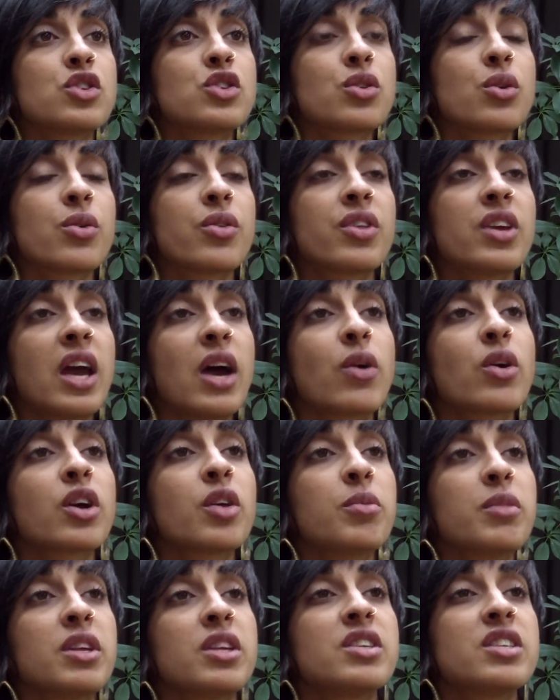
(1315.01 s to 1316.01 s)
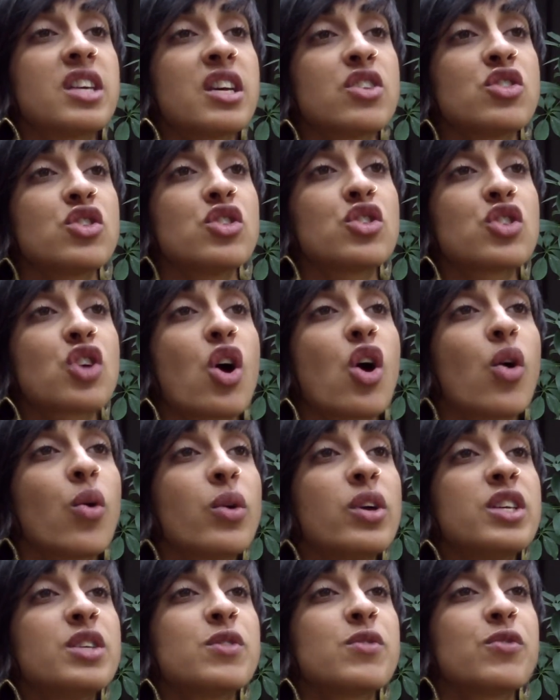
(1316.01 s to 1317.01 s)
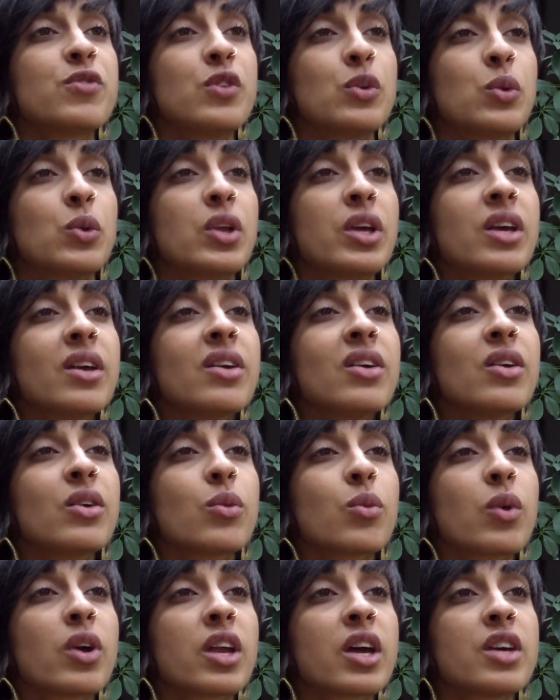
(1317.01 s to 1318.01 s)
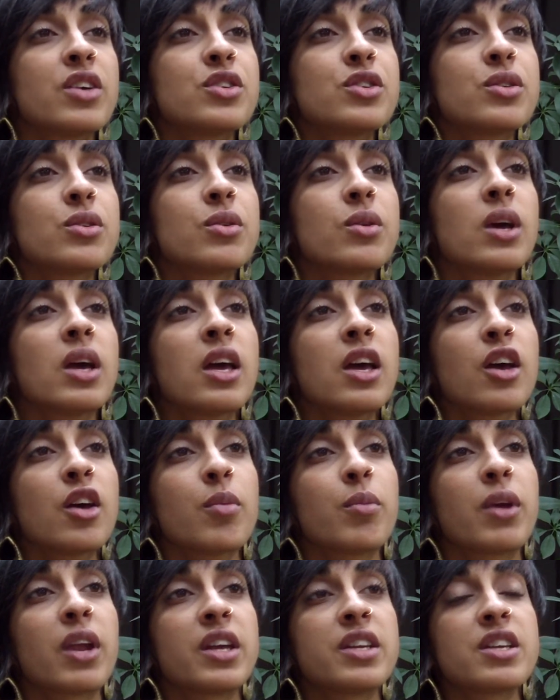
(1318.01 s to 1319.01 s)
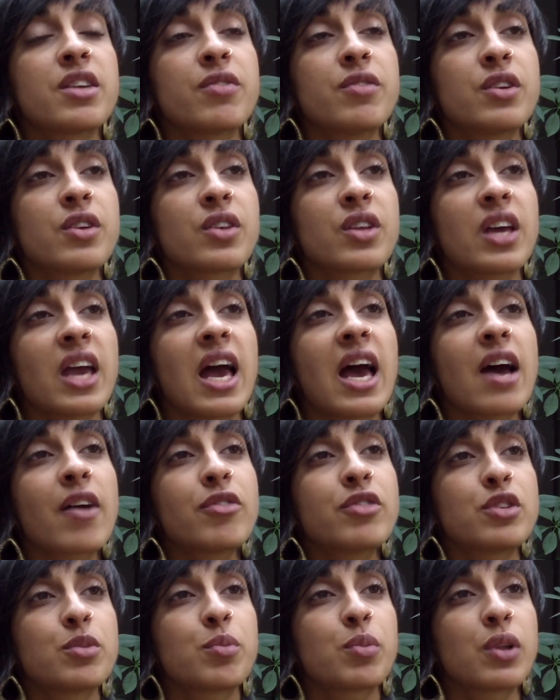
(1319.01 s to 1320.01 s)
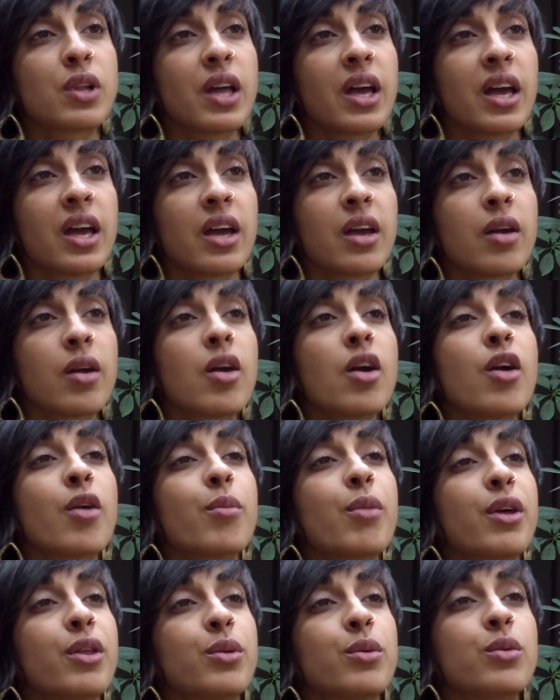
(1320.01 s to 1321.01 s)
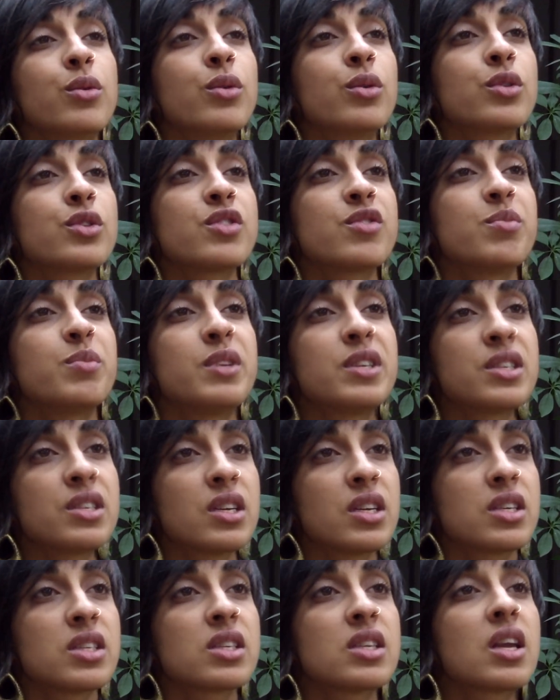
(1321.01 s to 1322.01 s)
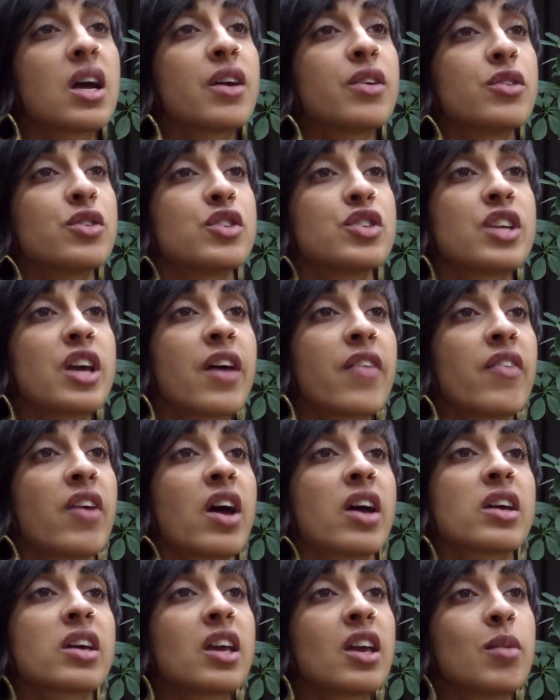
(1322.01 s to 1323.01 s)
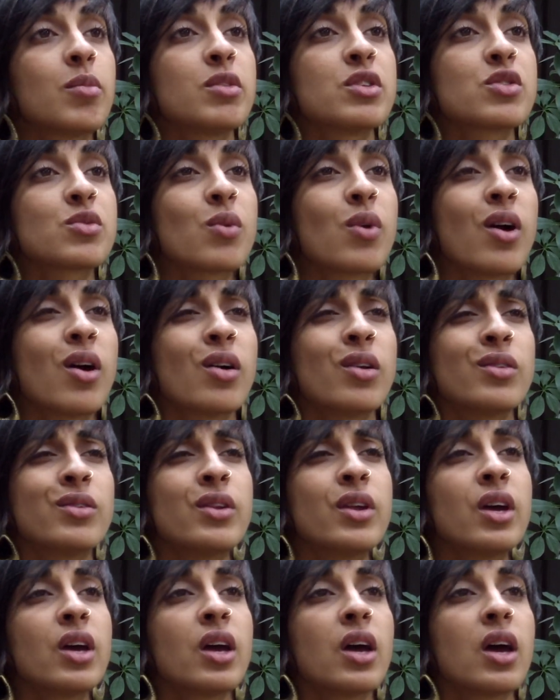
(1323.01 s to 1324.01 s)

So the outcome and intention's always fueling what I do, but I definitely have to play by the rules of business and understand that game as well.